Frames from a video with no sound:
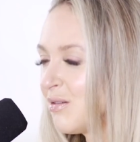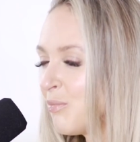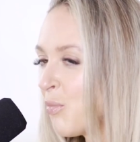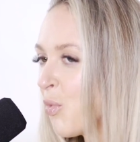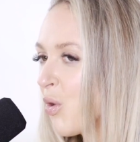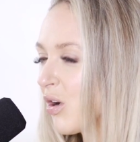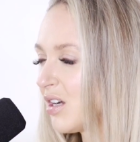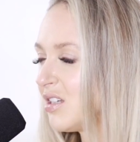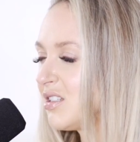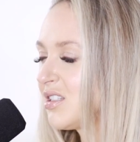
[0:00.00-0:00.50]

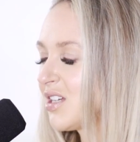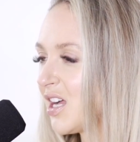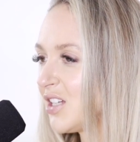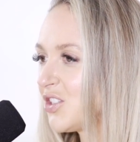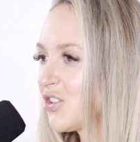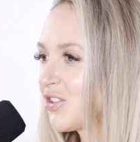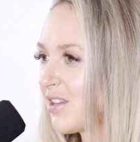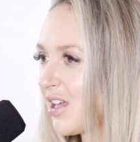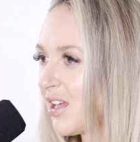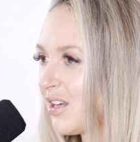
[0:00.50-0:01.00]
more
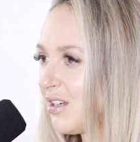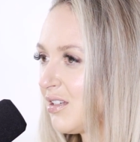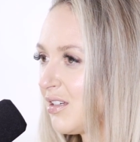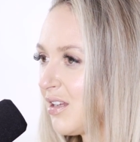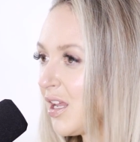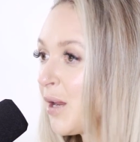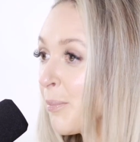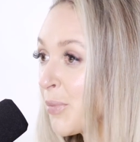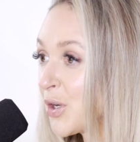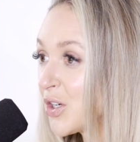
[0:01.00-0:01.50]
untouched than
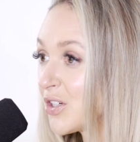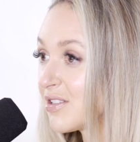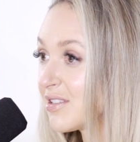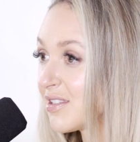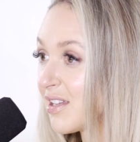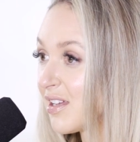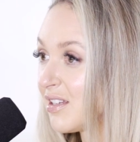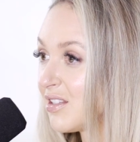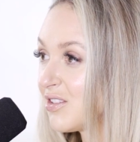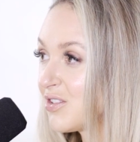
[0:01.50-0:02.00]
in
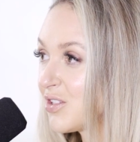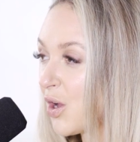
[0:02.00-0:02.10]
person.